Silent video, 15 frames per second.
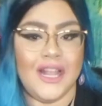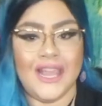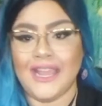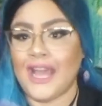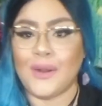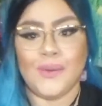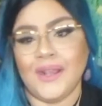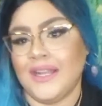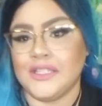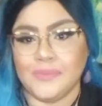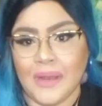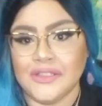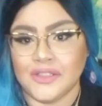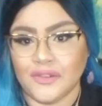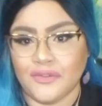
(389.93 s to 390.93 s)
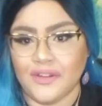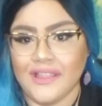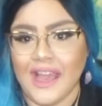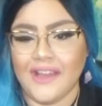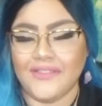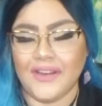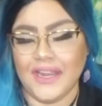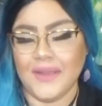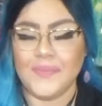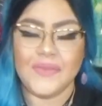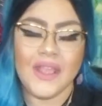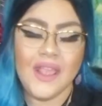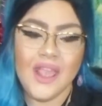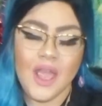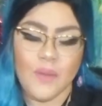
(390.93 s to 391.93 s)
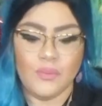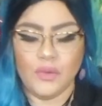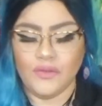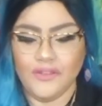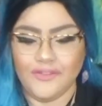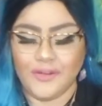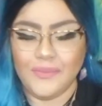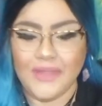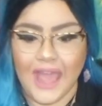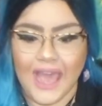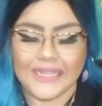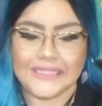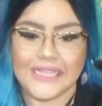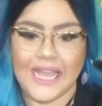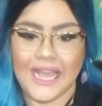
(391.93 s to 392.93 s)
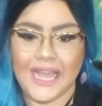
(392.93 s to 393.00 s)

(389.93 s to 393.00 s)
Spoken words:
Like, I don't get a sponsor for that, right? Moving from that,